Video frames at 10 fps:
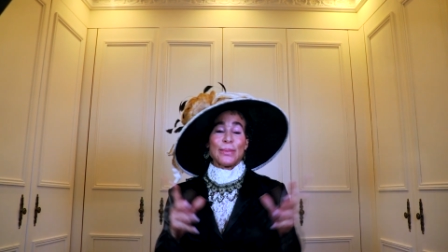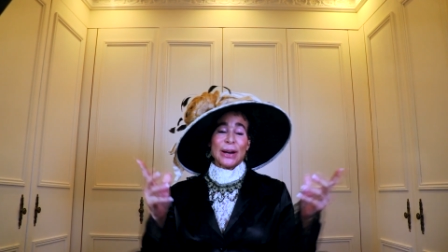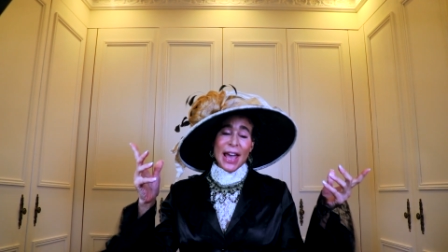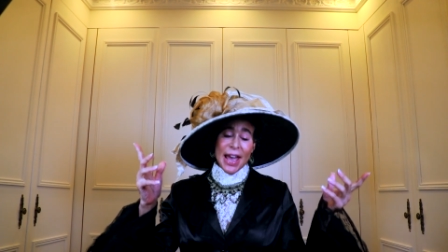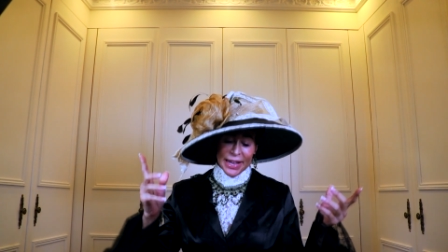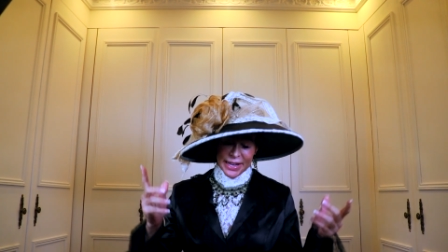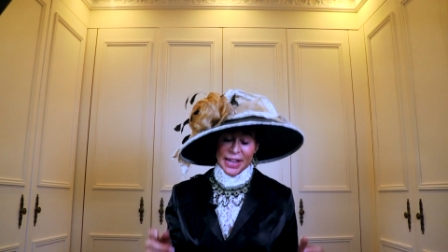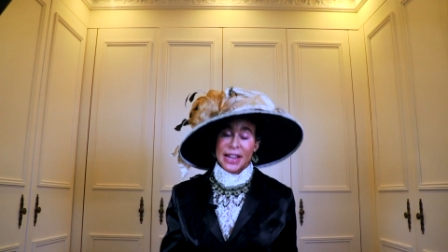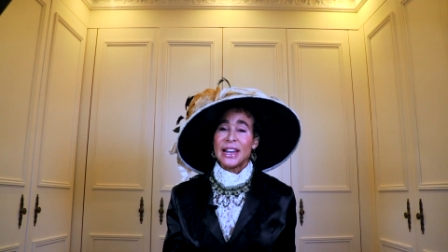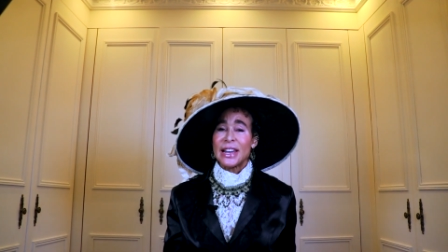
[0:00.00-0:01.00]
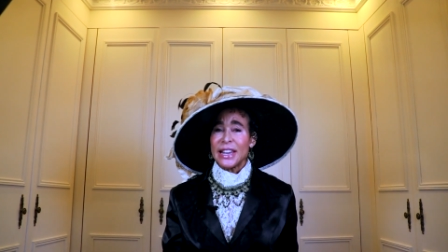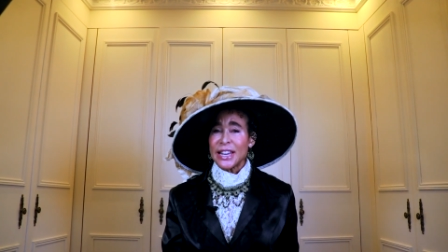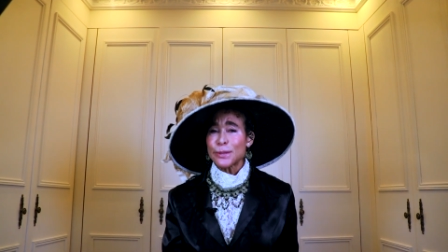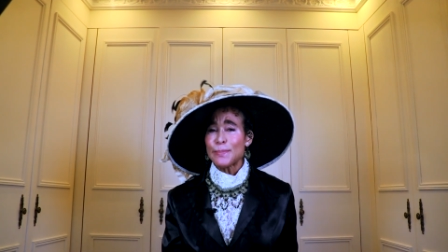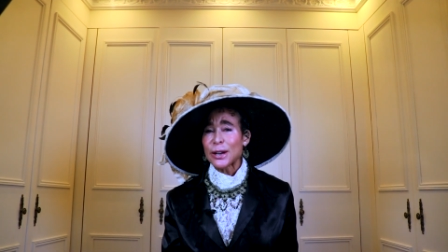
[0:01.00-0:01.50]
but hey,
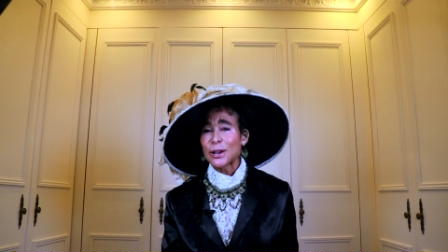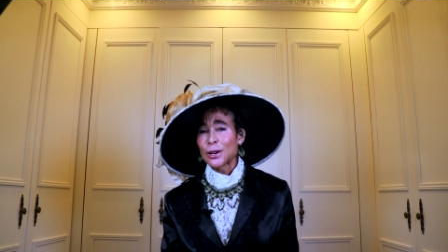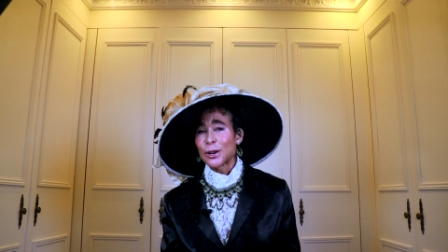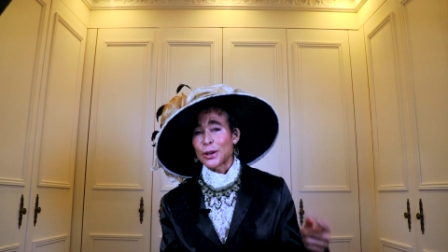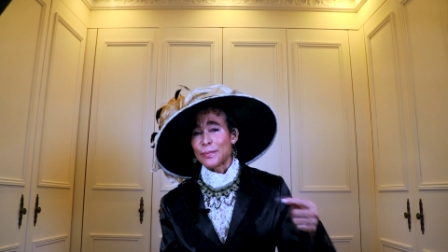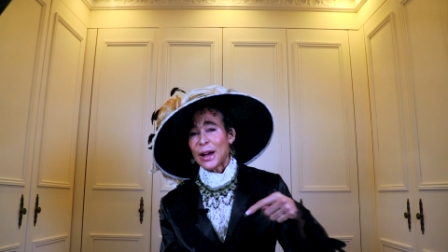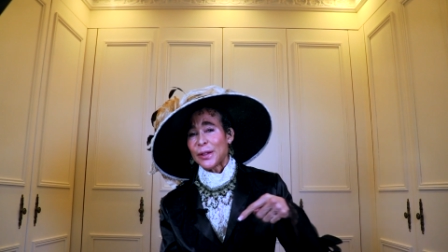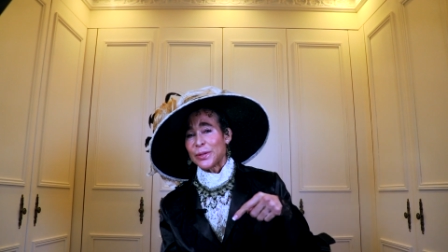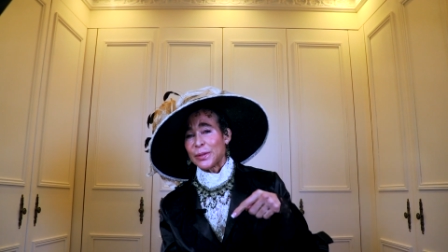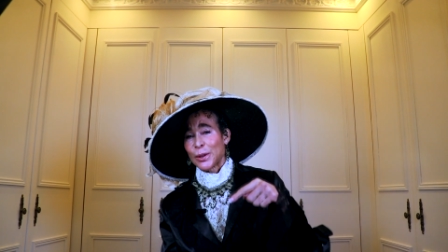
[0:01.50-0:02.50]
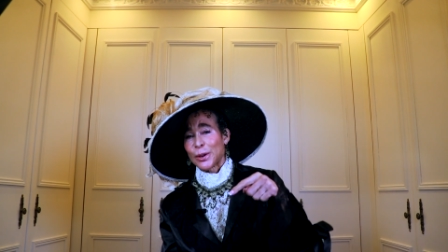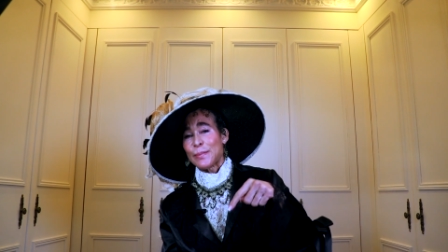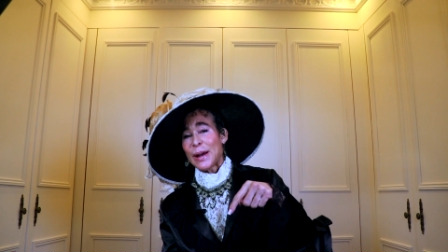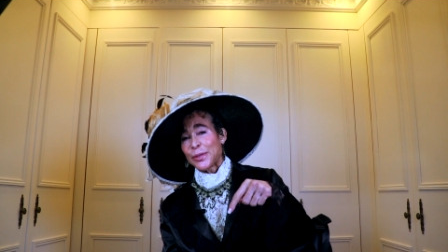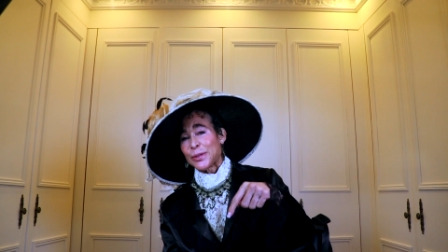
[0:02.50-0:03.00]
it's better to learn about, learn
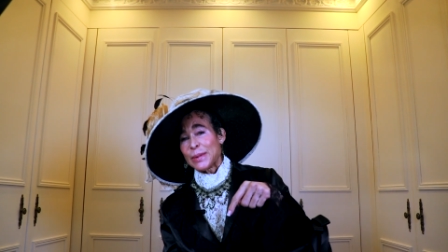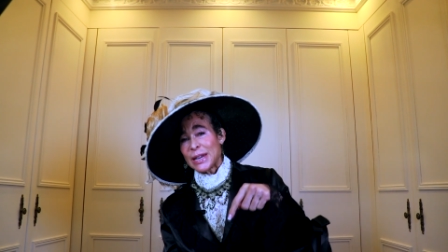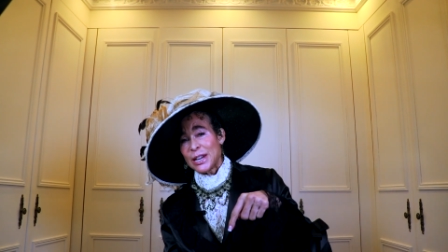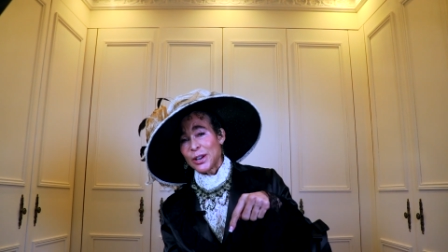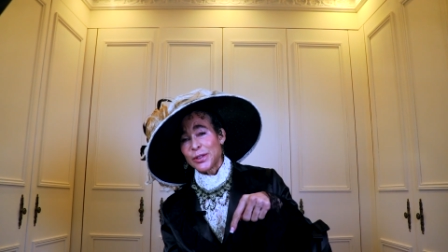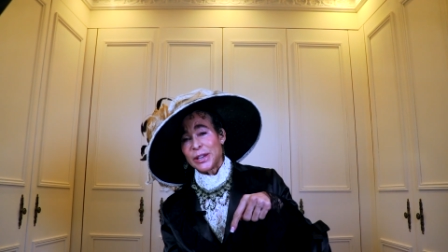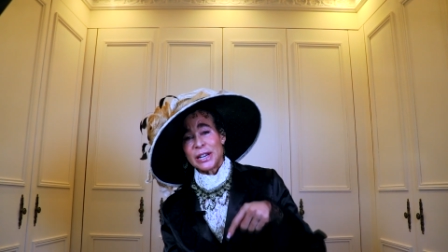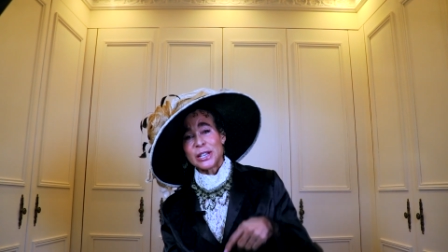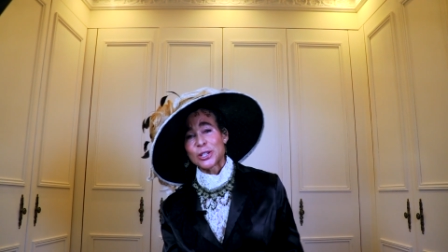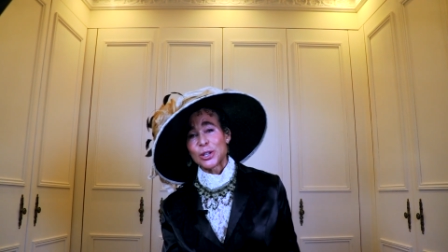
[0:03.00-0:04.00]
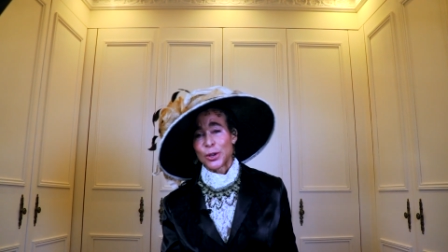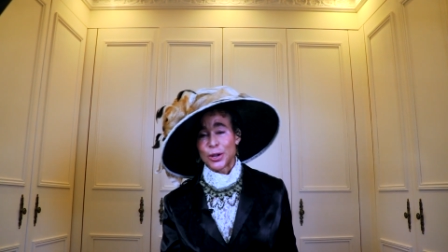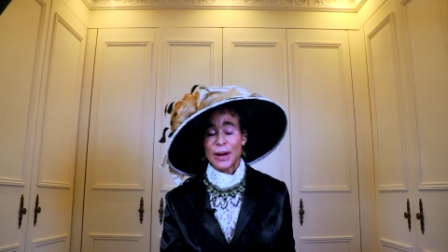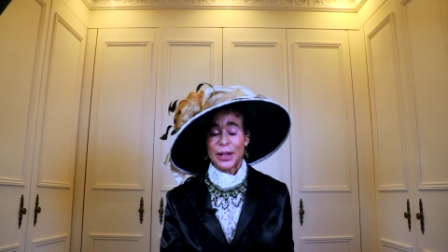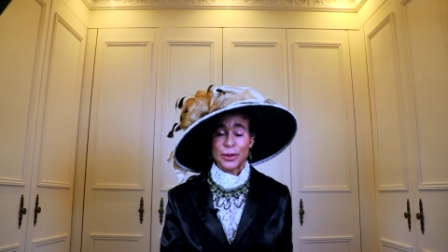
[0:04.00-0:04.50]
about them here than it is to
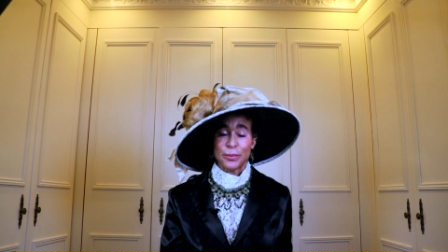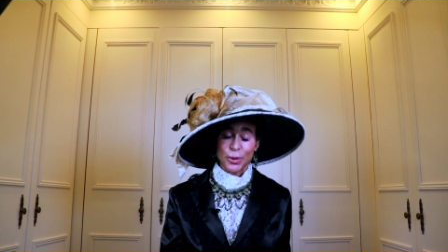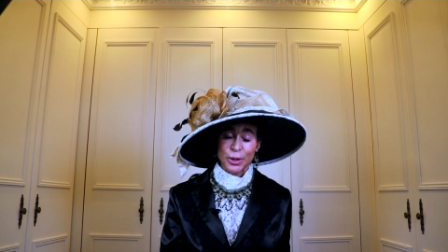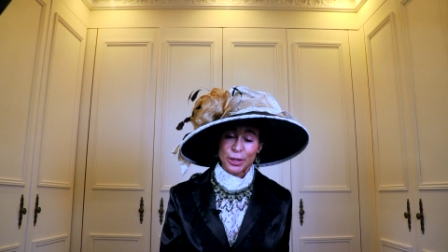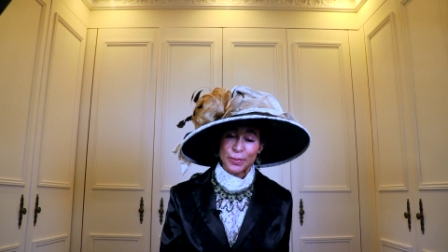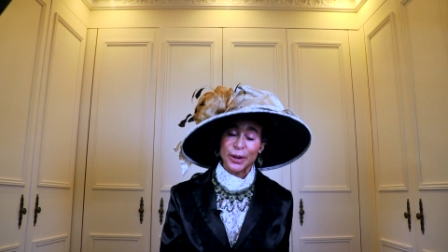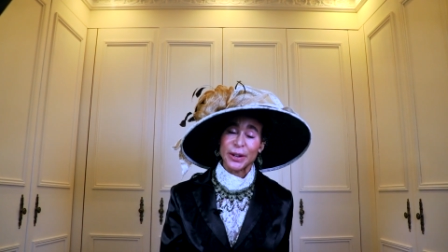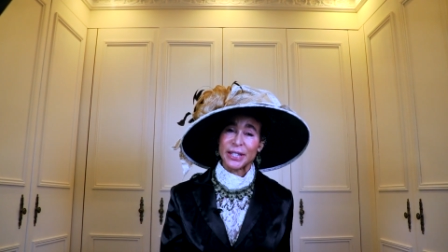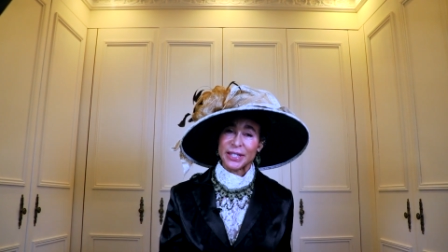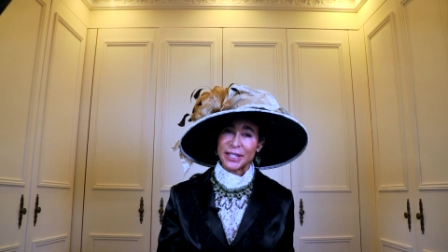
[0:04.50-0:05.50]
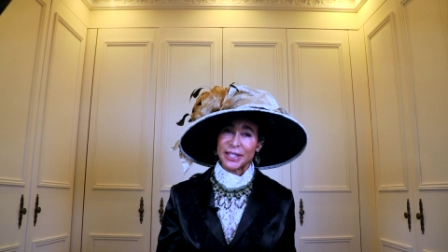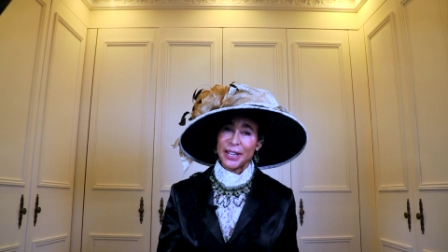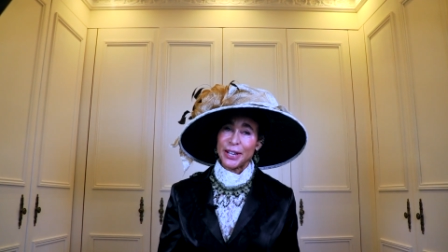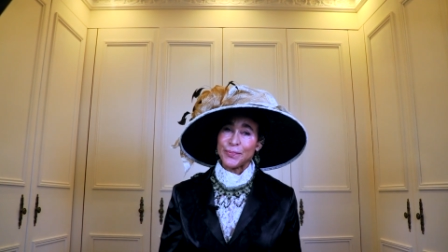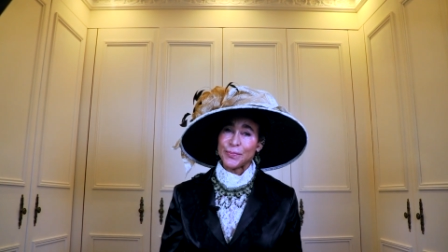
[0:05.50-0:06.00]
learn about them through experience, isn't
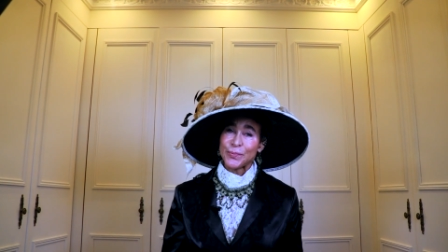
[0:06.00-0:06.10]
it?